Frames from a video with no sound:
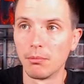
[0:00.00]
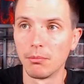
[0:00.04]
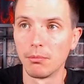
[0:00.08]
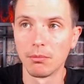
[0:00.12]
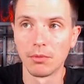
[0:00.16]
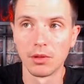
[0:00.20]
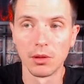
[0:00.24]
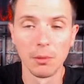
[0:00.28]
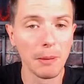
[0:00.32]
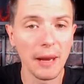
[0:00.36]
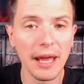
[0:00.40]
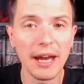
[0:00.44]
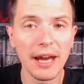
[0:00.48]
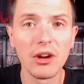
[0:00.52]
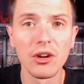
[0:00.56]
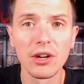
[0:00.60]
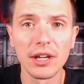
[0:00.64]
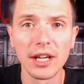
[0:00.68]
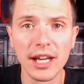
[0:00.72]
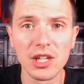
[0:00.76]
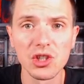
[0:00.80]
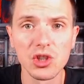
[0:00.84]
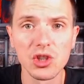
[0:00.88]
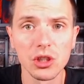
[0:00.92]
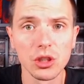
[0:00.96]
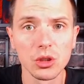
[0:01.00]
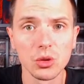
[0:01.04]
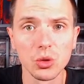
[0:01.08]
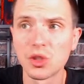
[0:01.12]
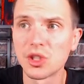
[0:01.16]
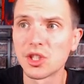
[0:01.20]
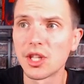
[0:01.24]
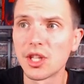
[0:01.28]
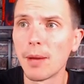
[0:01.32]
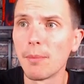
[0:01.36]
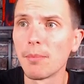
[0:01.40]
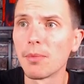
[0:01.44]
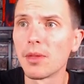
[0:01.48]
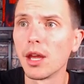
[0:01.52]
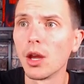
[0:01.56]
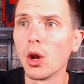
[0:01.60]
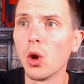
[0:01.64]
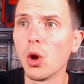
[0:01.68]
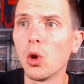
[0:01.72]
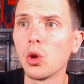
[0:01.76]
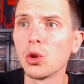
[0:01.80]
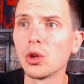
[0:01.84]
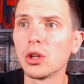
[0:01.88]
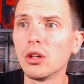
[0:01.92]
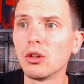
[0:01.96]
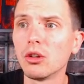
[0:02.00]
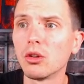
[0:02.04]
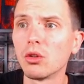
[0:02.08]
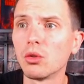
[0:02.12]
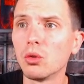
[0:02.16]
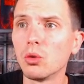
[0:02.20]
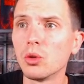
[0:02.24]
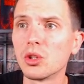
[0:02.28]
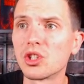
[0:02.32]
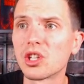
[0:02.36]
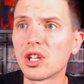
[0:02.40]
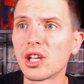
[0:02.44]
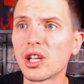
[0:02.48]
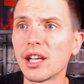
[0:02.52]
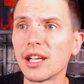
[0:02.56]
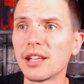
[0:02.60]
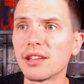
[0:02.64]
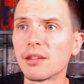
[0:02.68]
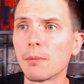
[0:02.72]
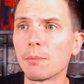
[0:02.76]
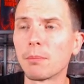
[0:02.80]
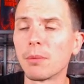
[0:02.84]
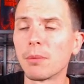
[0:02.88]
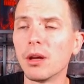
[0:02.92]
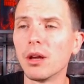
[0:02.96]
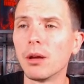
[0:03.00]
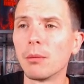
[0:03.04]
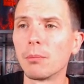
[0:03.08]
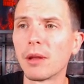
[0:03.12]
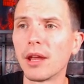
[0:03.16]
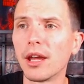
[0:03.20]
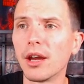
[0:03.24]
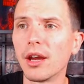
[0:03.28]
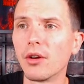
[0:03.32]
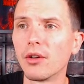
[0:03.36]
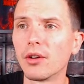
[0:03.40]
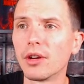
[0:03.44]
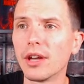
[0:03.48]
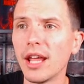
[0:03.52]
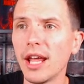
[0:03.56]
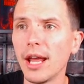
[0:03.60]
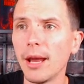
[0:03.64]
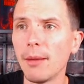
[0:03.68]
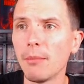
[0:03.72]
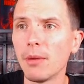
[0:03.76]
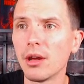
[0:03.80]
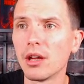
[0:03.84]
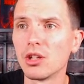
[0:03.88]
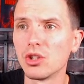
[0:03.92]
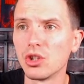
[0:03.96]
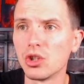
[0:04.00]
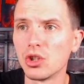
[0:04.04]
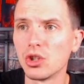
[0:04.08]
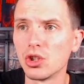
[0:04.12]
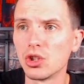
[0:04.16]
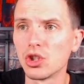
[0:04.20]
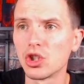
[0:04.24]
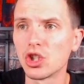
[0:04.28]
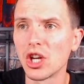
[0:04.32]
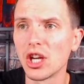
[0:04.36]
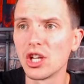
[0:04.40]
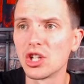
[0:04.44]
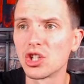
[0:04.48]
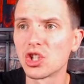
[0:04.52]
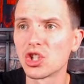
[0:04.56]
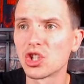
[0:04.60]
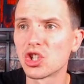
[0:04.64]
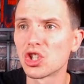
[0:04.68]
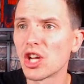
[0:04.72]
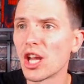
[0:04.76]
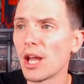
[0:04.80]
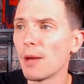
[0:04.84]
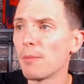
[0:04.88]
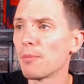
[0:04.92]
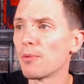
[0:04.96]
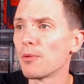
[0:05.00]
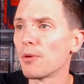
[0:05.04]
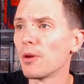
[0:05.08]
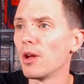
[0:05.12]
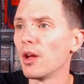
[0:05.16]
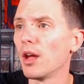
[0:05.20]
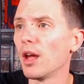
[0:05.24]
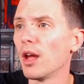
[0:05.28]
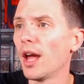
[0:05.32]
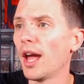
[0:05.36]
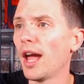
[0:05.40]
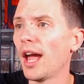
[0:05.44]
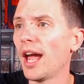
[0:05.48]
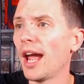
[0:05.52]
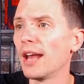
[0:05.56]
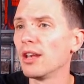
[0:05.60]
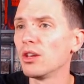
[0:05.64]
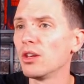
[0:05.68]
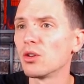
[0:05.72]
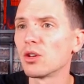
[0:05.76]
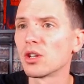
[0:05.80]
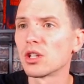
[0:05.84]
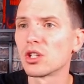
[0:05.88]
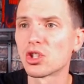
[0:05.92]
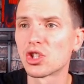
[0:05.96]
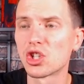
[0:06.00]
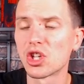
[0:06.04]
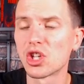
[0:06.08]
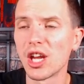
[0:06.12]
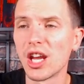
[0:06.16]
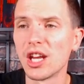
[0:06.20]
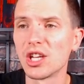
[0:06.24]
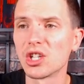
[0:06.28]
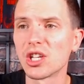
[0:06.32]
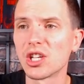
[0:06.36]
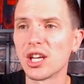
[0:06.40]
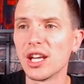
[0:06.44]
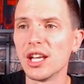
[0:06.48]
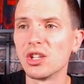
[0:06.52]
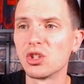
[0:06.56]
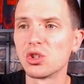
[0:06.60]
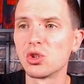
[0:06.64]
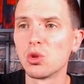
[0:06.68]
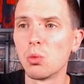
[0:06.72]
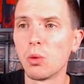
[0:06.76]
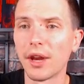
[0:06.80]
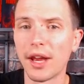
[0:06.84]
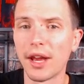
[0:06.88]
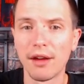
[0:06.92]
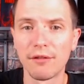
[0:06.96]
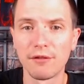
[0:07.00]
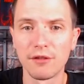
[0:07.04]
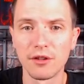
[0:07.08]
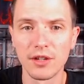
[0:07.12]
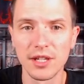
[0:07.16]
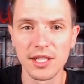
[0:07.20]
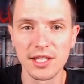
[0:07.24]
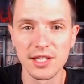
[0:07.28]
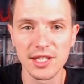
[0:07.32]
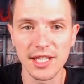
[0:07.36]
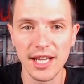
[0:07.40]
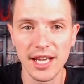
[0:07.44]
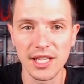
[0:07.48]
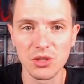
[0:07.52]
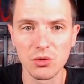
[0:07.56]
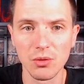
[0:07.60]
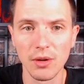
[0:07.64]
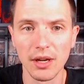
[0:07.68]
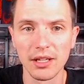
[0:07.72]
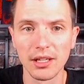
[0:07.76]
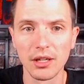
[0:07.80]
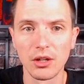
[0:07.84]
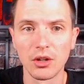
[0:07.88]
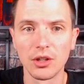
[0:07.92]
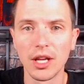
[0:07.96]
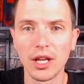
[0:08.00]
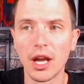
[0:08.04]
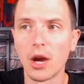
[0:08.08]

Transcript: The player can actually do the same thing. All you need to do is click the player name, change shape, and you can change into whatever it says right here.